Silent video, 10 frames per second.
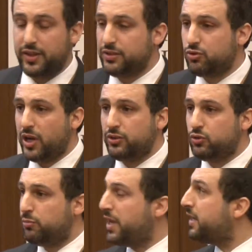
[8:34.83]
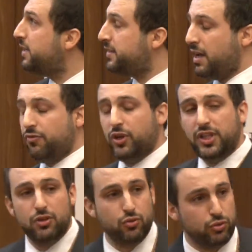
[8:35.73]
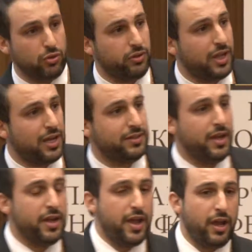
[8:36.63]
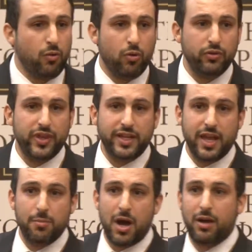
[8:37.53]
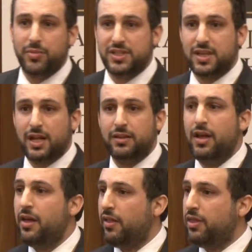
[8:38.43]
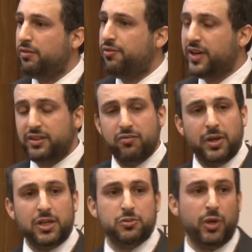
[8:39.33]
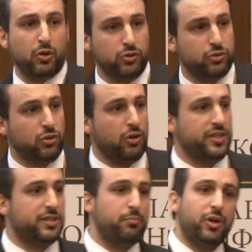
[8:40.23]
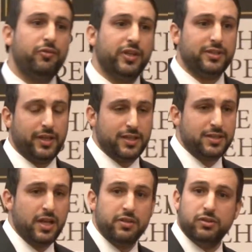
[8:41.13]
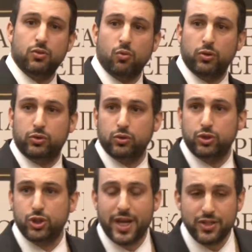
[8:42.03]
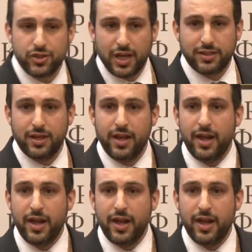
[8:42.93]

They tried to make the avoidance rules of that, and what they came up is that the effective management control is a perfect test. They don't want to change that.